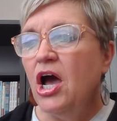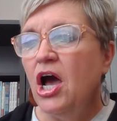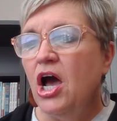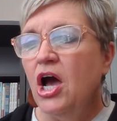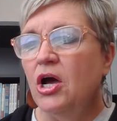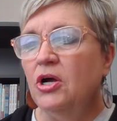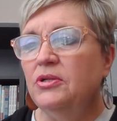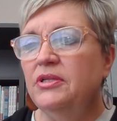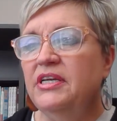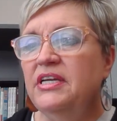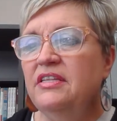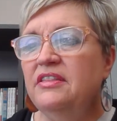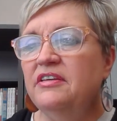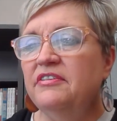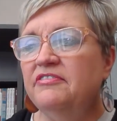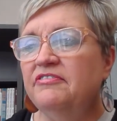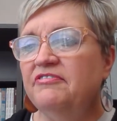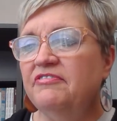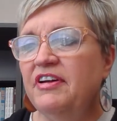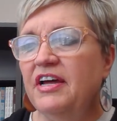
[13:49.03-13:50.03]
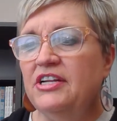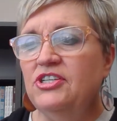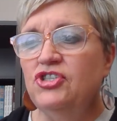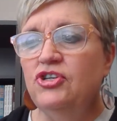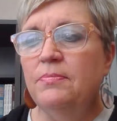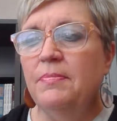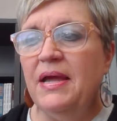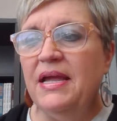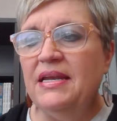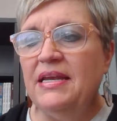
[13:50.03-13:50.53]
Only the
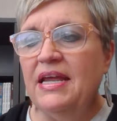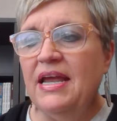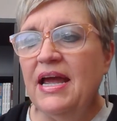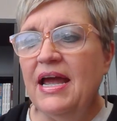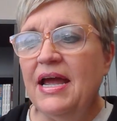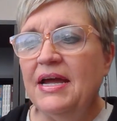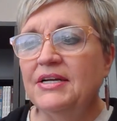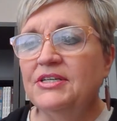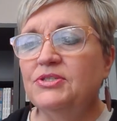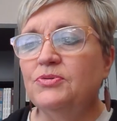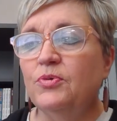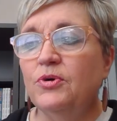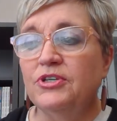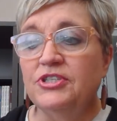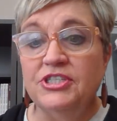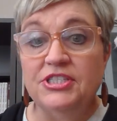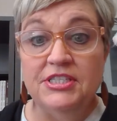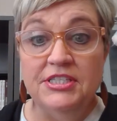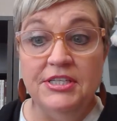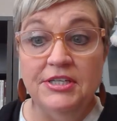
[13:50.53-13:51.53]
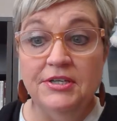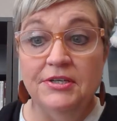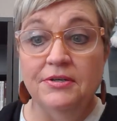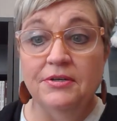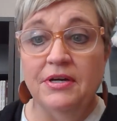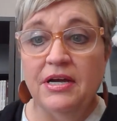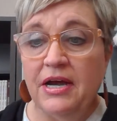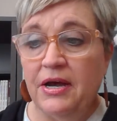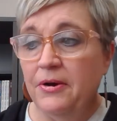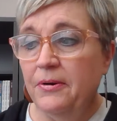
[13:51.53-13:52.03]
Fudge-a-maniacs were still
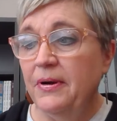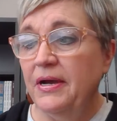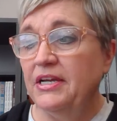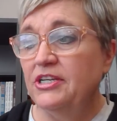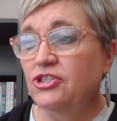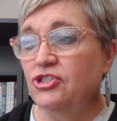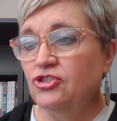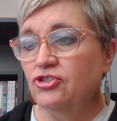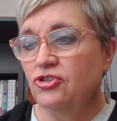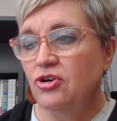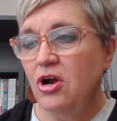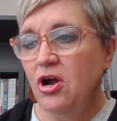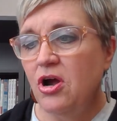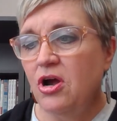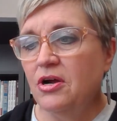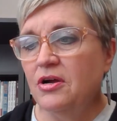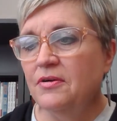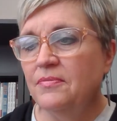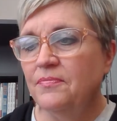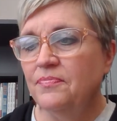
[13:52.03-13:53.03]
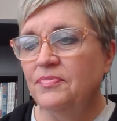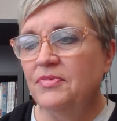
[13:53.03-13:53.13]
going strong.